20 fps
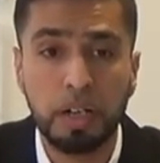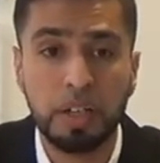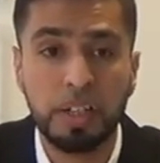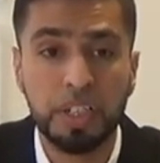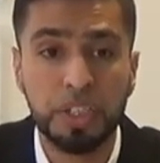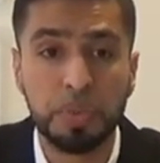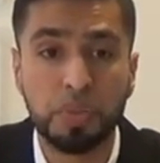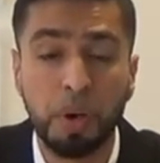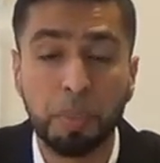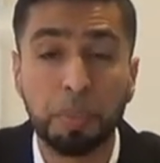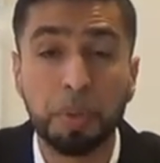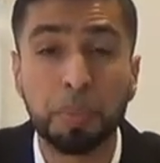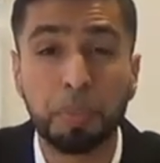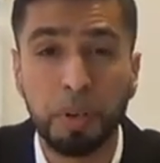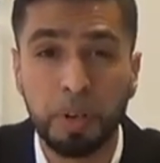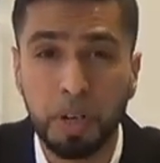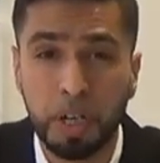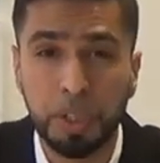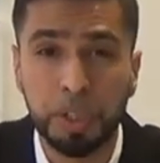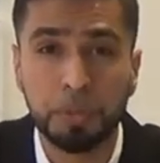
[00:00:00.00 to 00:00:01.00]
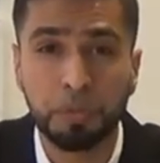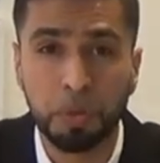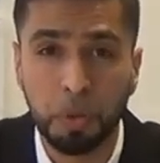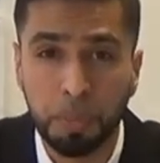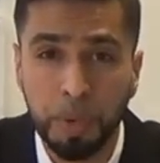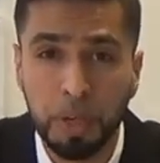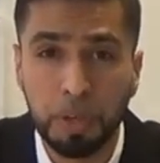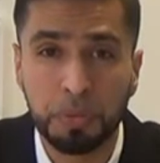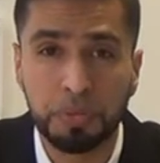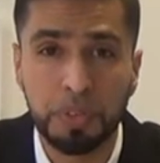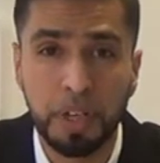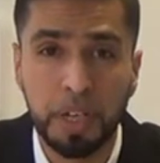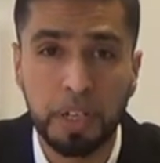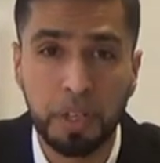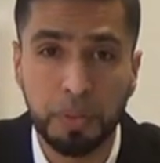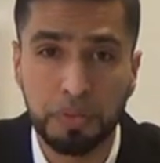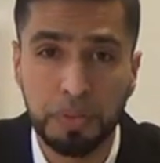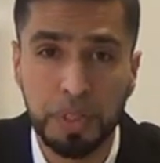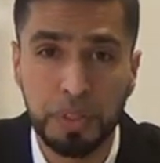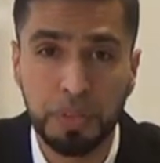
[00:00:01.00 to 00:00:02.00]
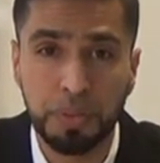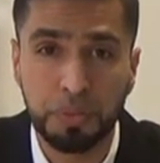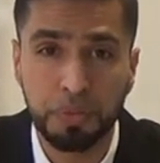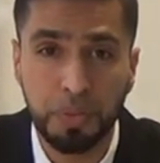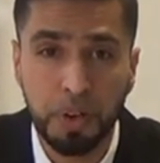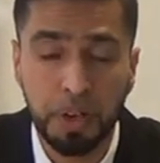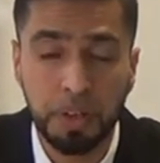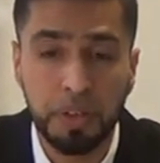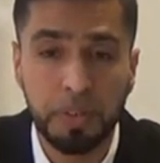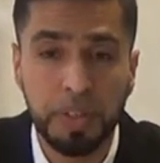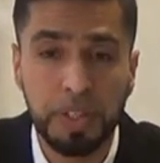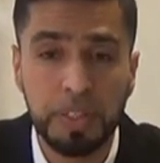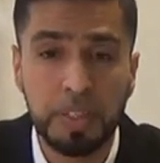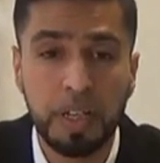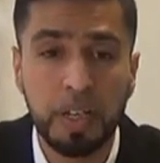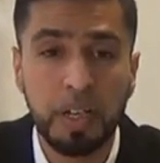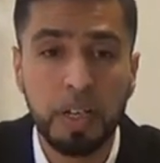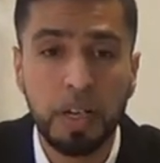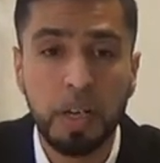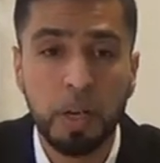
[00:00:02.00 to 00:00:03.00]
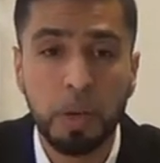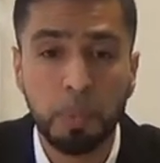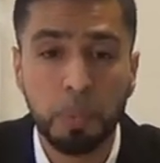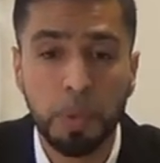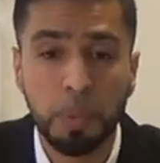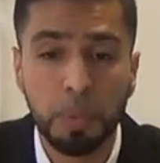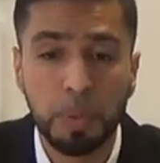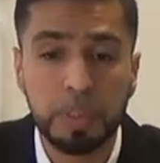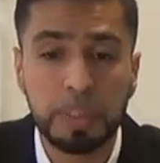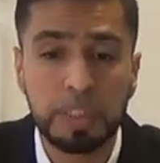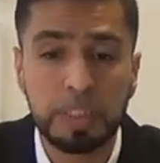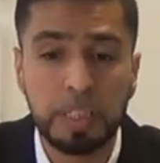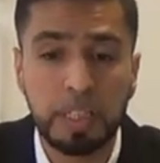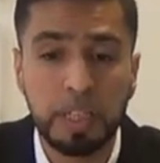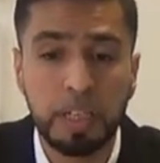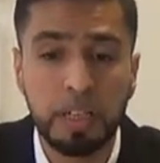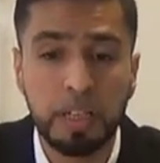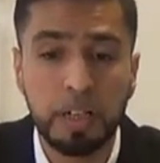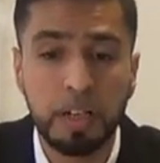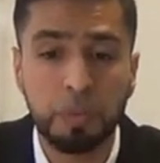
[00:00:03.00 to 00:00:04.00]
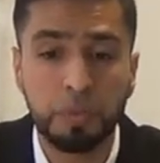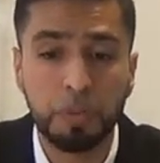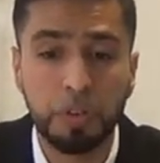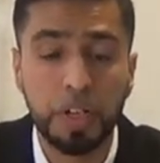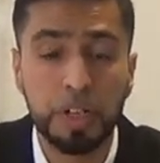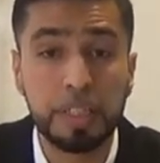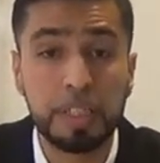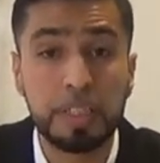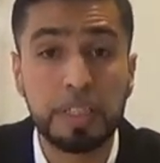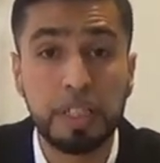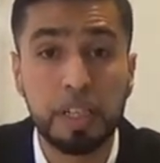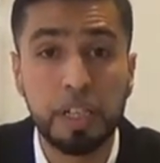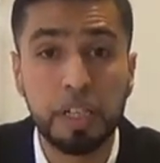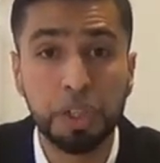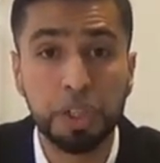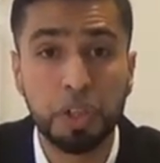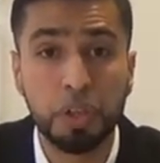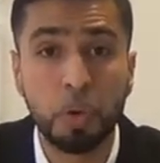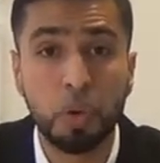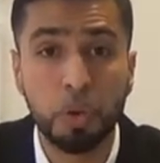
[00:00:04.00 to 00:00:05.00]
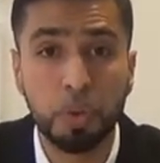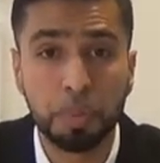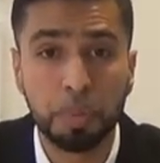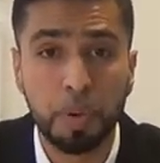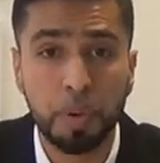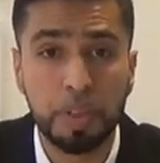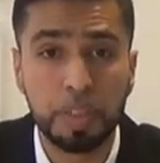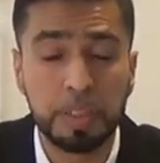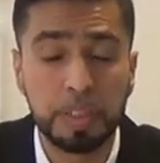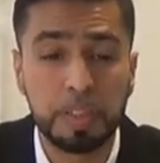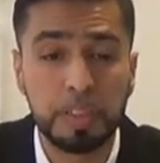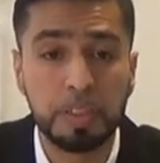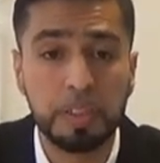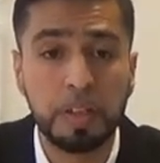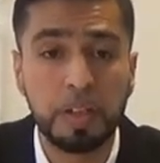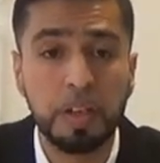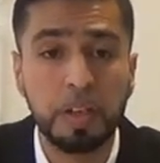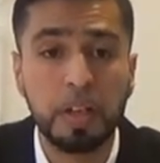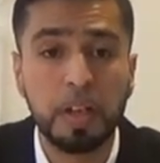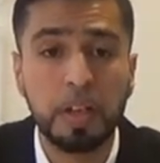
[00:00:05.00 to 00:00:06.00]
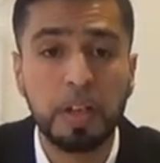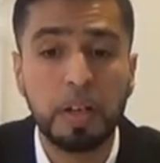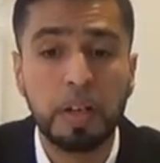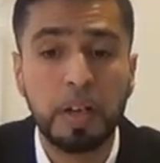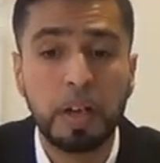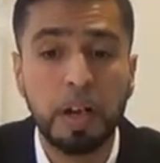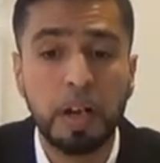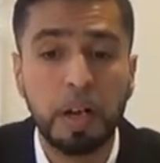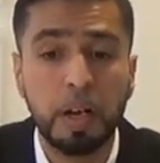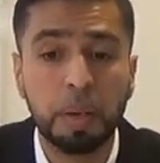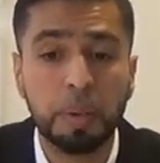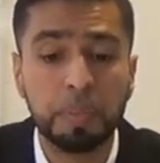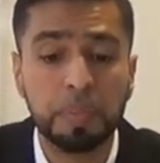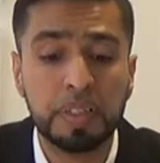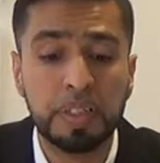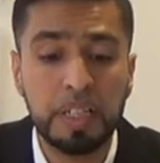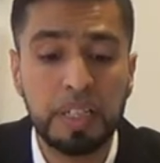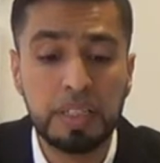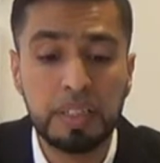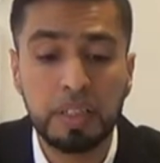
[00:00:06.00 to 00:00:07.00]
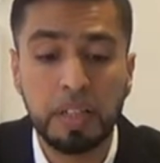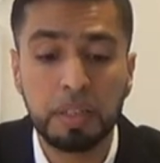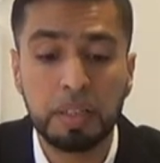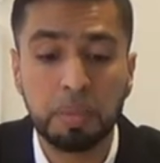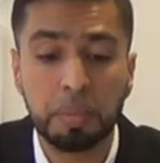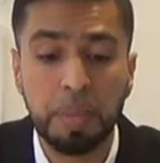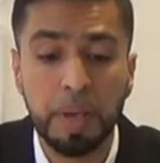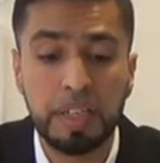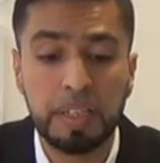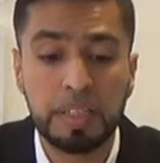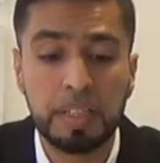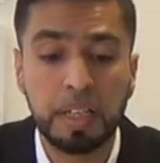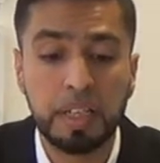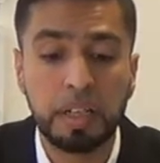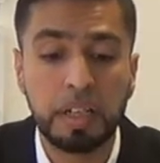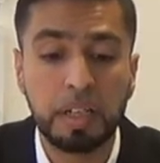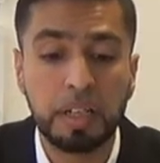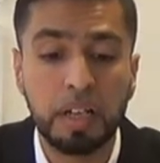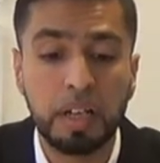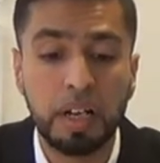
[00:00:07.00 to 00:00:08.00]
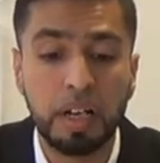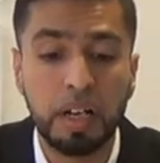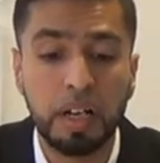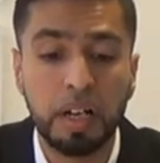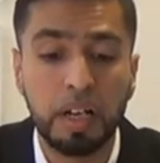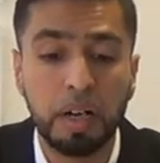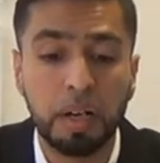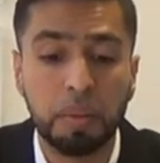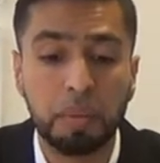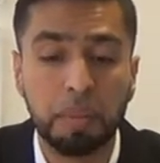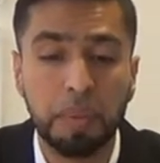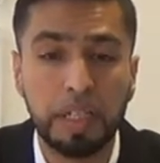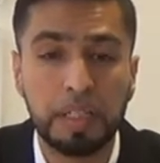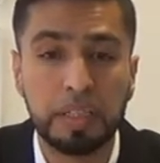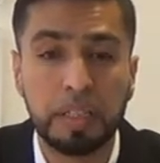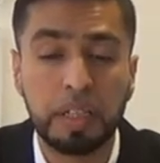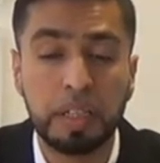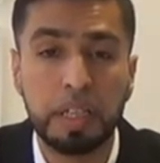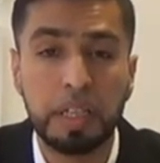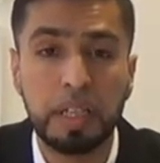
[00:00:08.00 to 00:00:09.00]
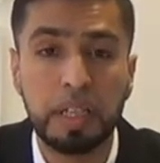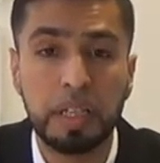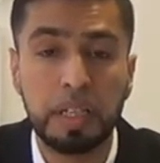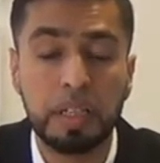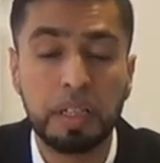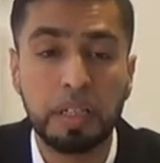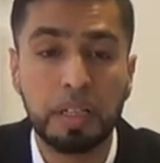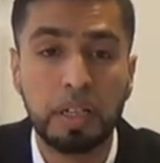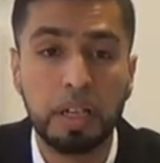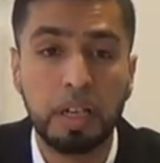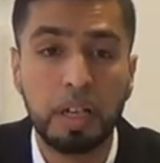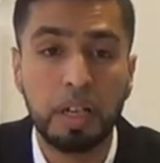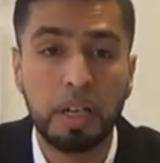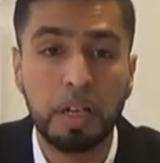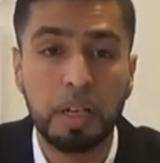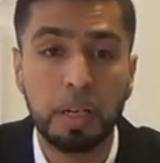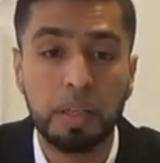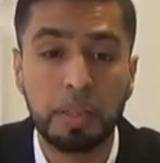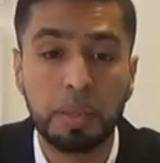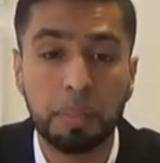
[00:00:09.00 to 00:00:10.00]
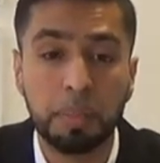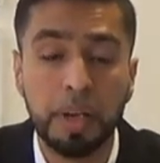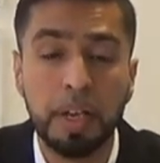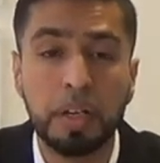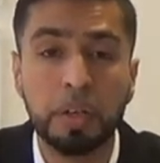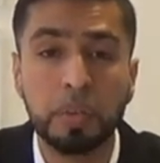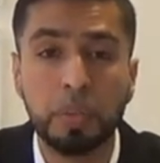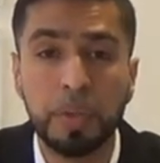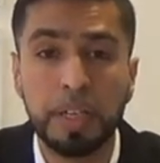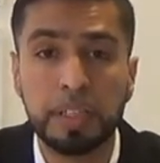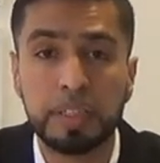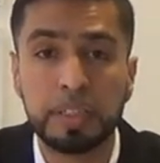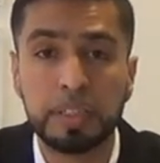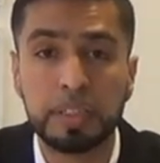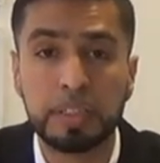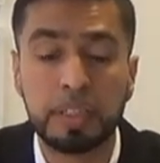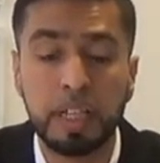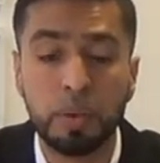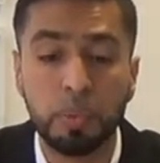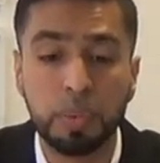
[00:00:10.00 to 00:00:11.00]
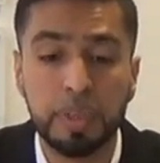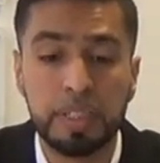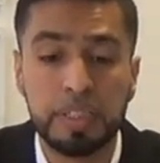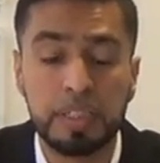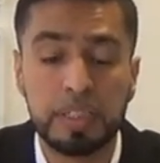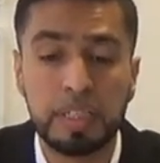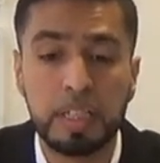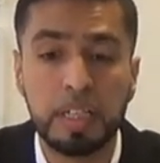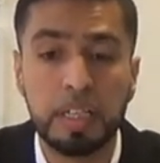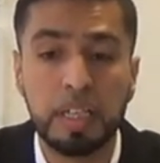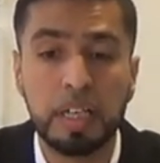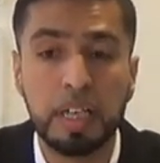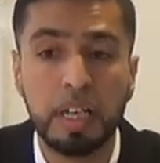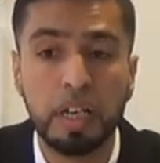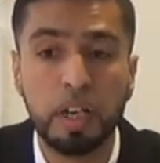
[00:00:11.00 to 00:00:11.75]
disrupt production from any of these refineries, we will see a further surge in oil prices. These are the basically the main reasons that we see